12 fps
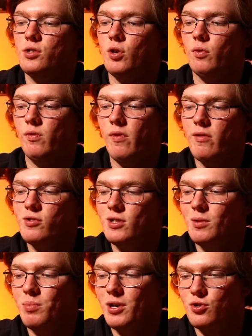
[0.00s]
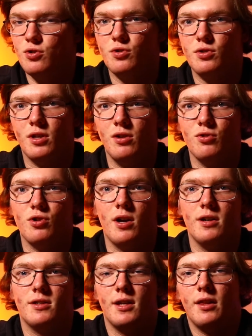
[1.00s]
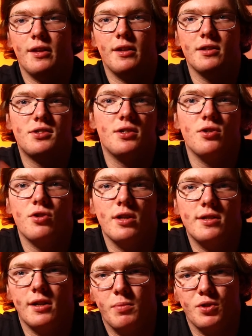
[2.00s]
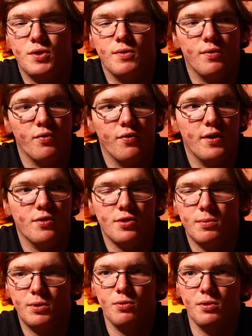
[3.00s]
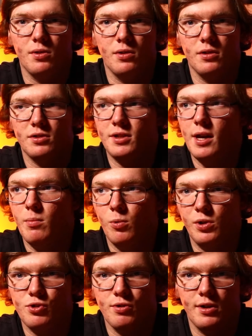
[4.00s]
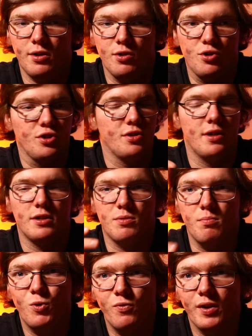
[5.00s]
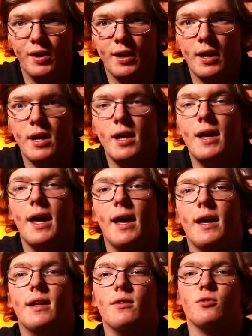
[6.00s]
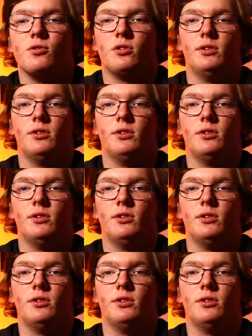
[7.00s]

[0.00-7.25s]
so if you've ever seen pictures that you're trying to take, like let's say you're trying to take a picture of your friend or something doing a skateboarding trick or just that's moving, and there's